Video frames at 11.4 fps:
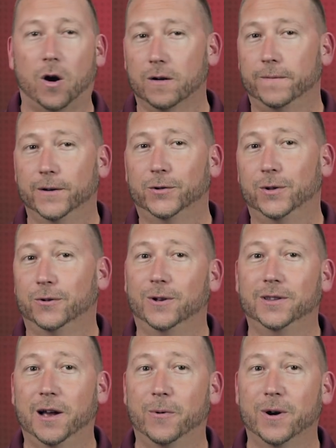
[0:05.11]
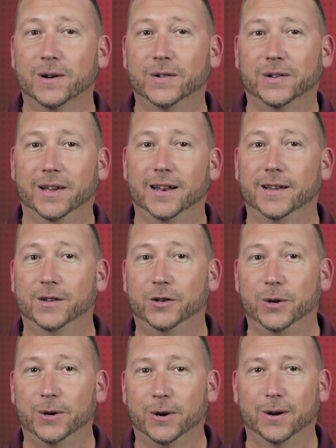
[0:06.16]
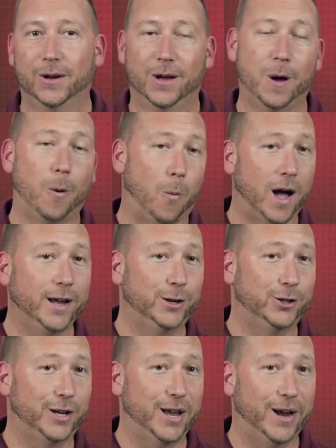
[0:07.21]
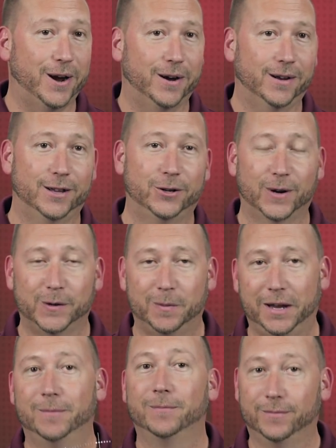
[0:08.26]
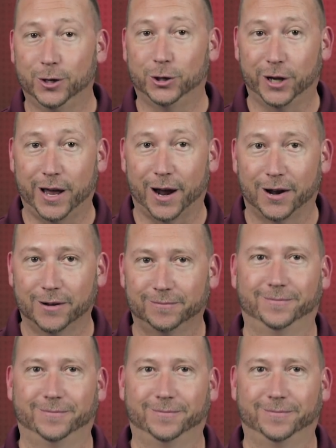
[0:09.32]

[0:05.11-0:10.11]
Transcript: artificial neural networks, and as a tuner, why you should care. And trust me, you should care.